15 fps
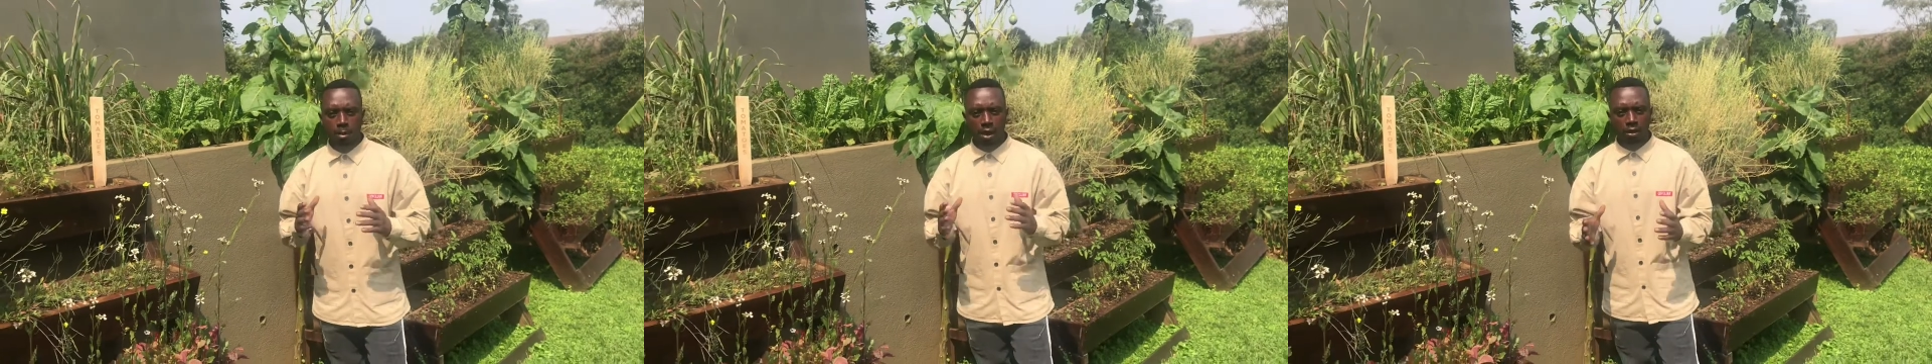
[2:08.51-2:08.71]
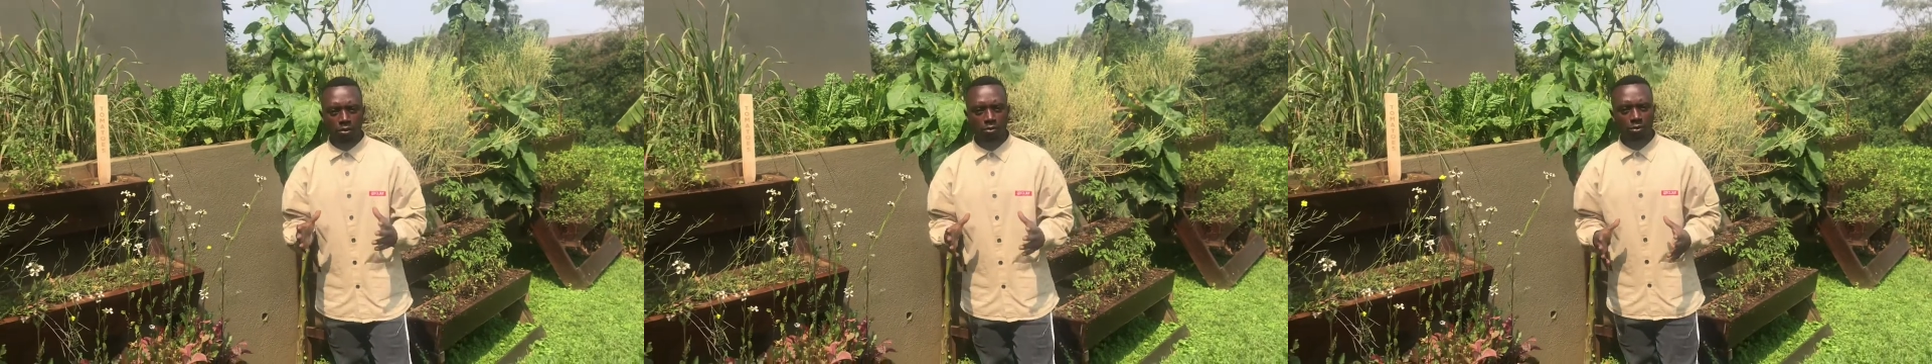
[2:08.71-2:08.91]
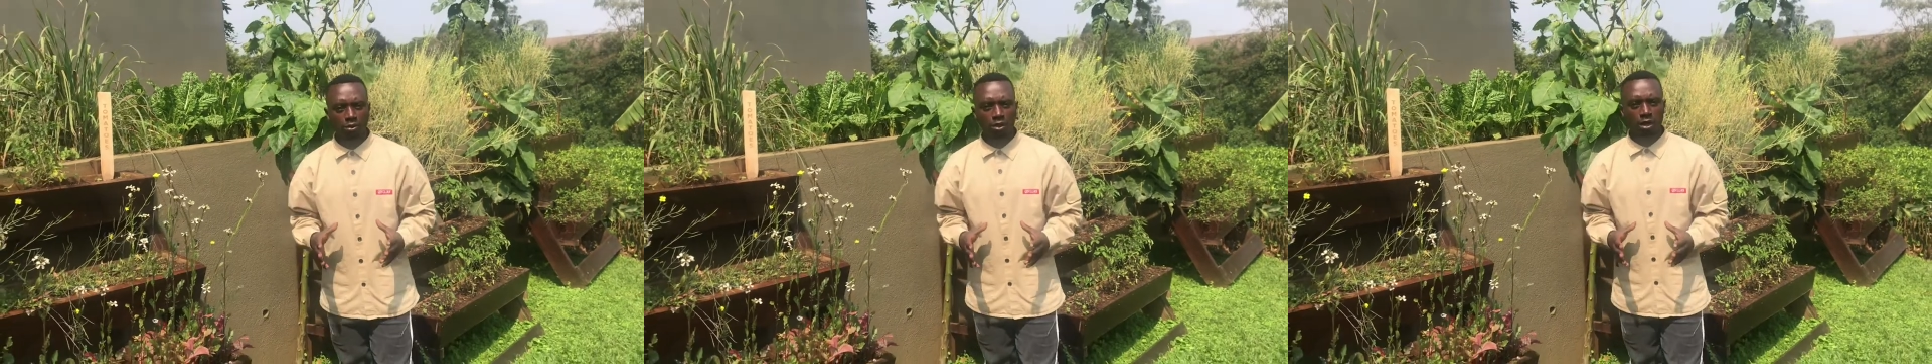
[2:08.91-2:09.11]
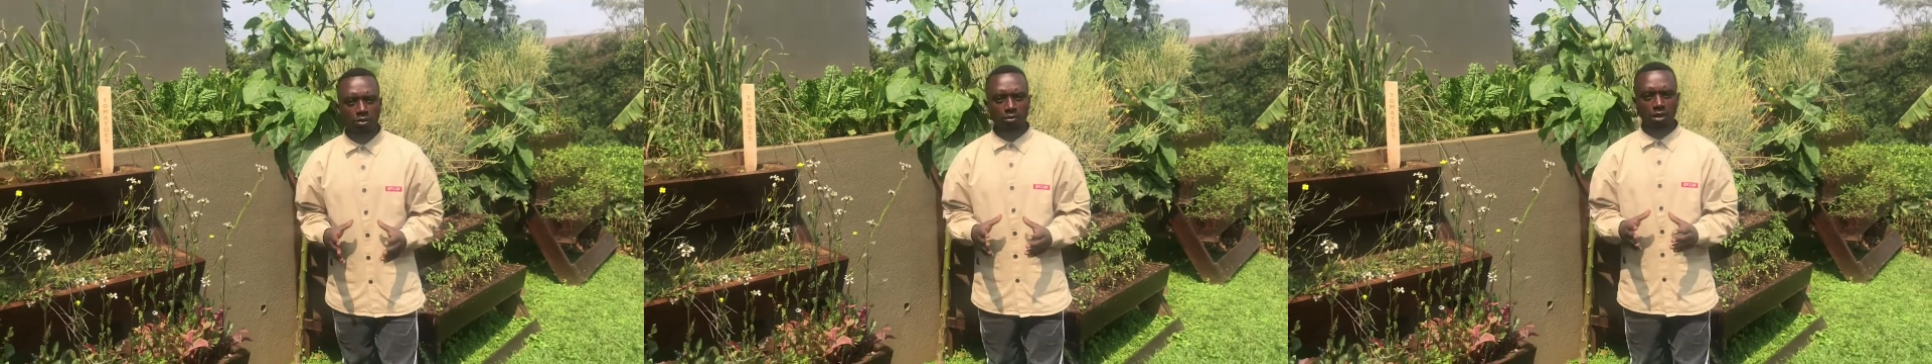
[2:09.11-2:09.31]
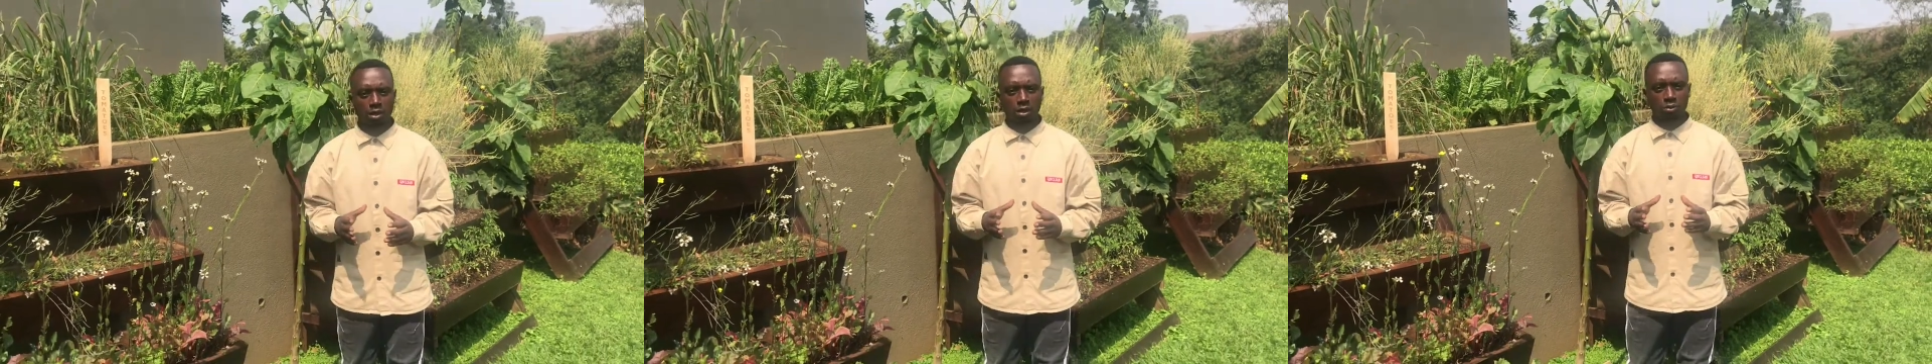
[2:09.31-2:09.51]
By
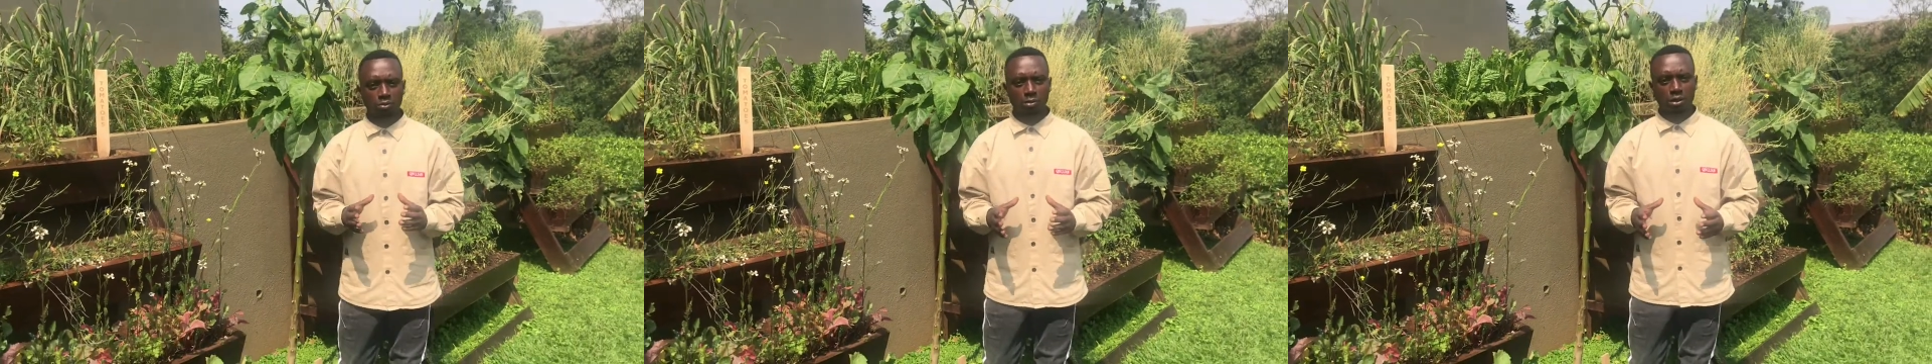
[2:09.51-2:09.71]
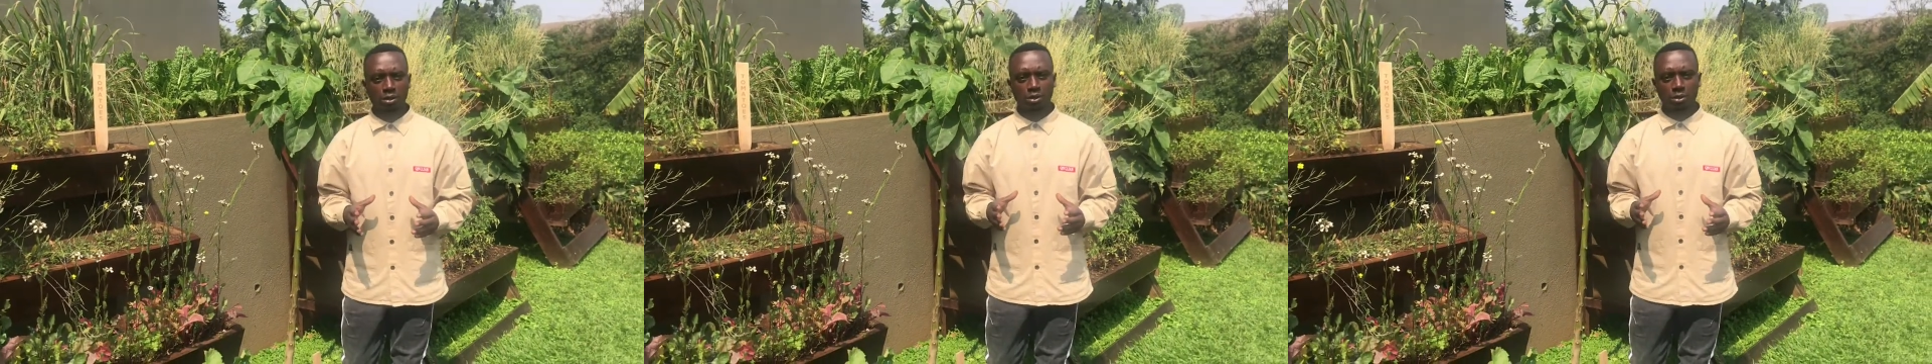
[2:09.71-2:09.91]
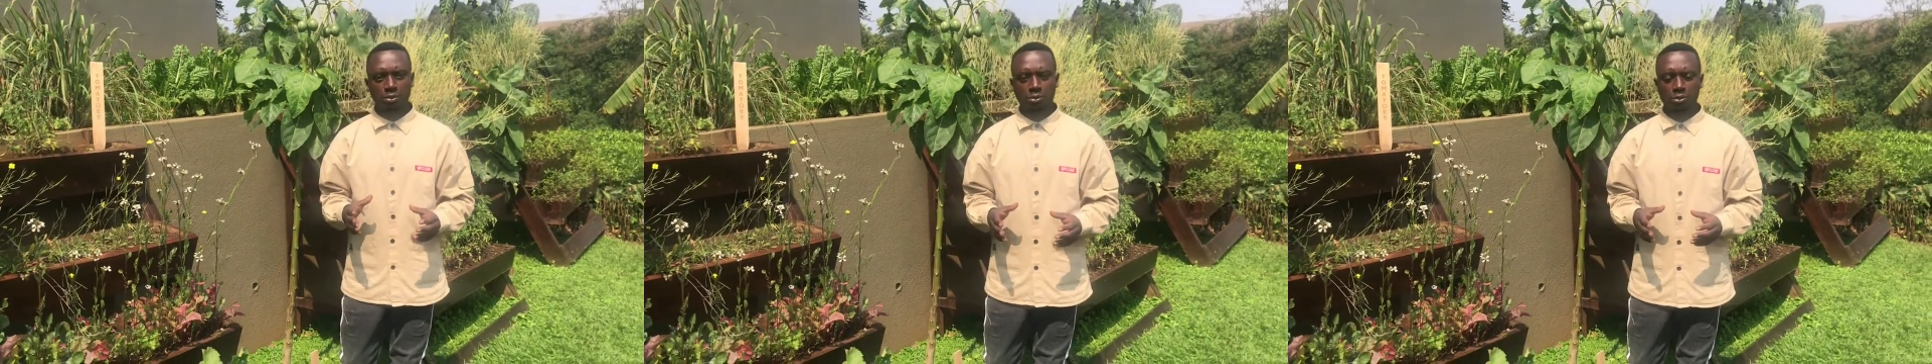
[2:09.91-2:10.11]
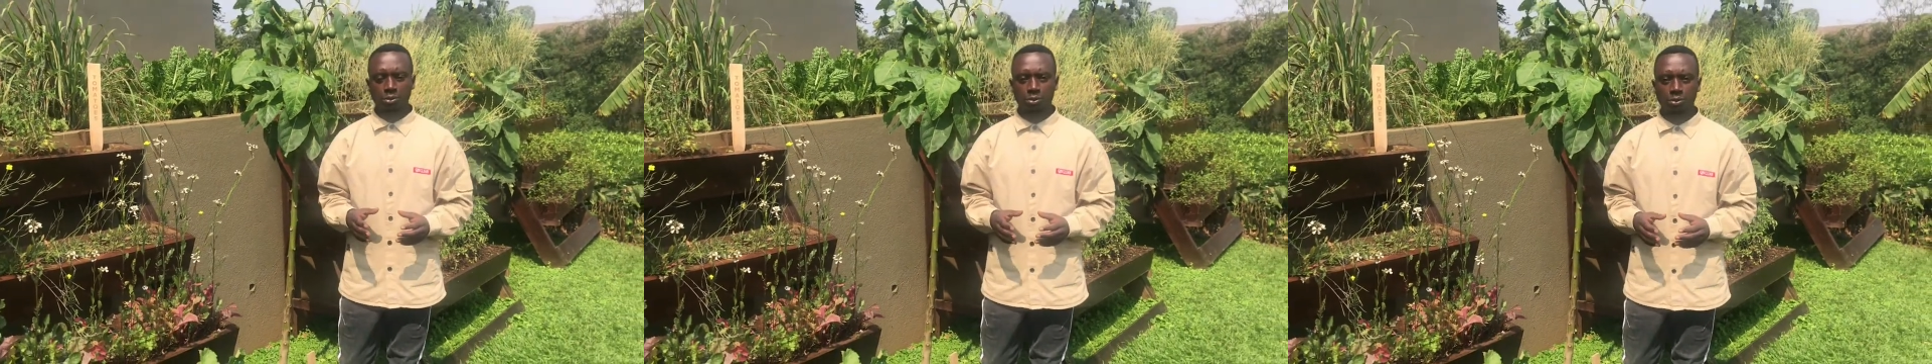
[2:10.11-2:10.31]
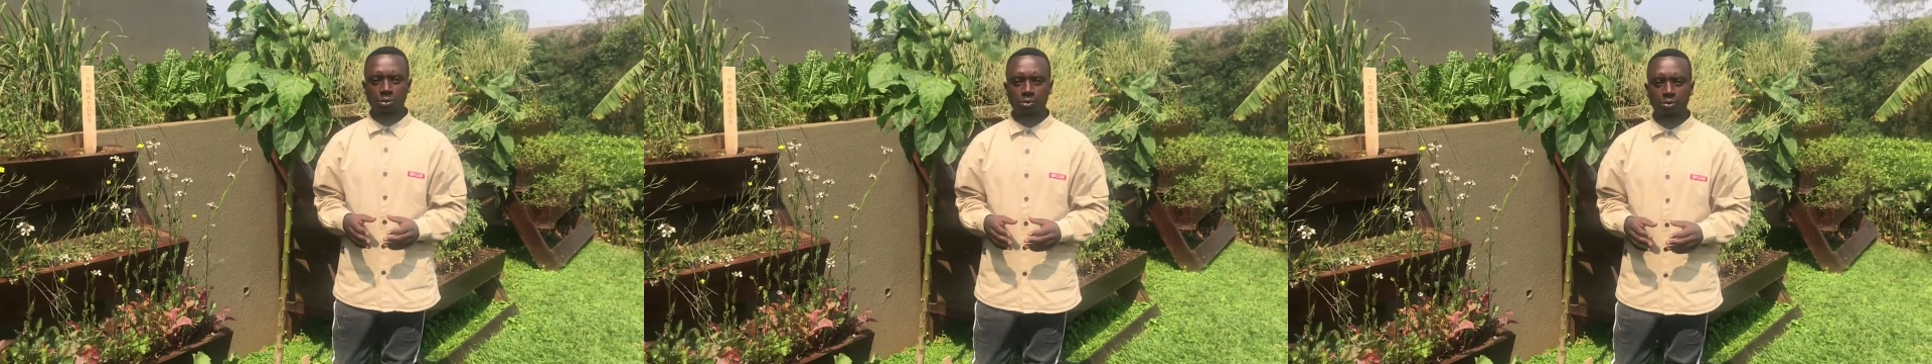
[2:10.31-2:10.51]

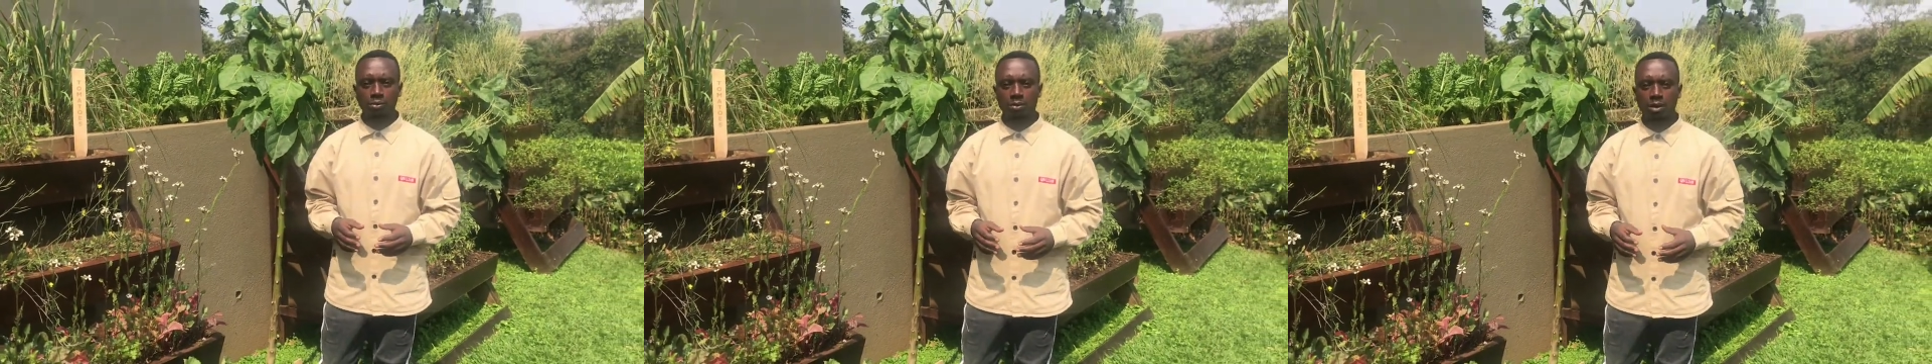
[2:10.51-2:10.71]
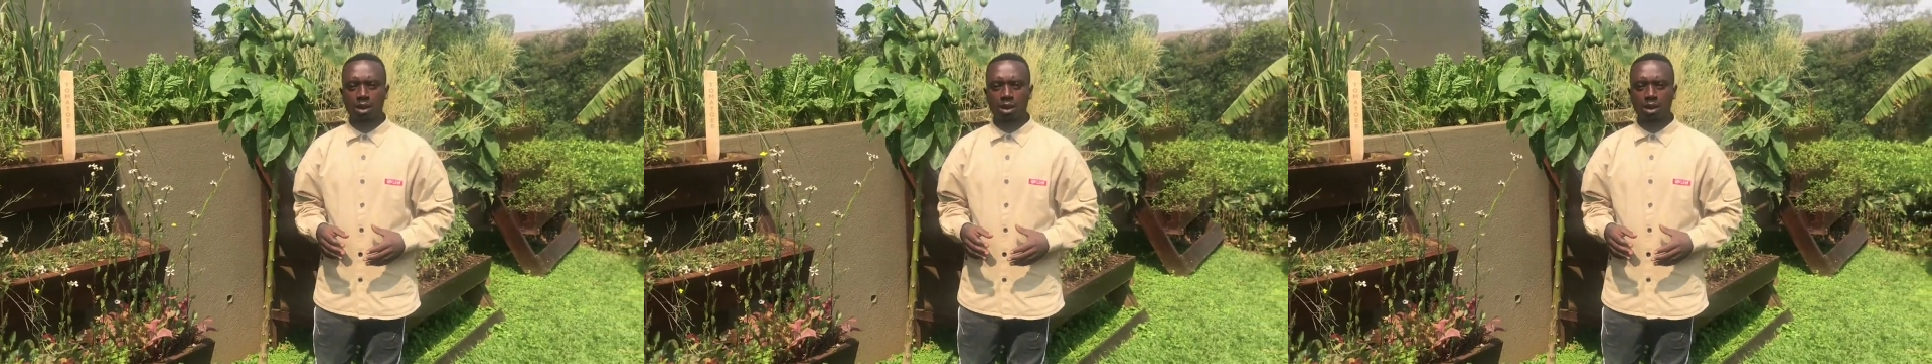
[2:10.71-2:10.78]
2022,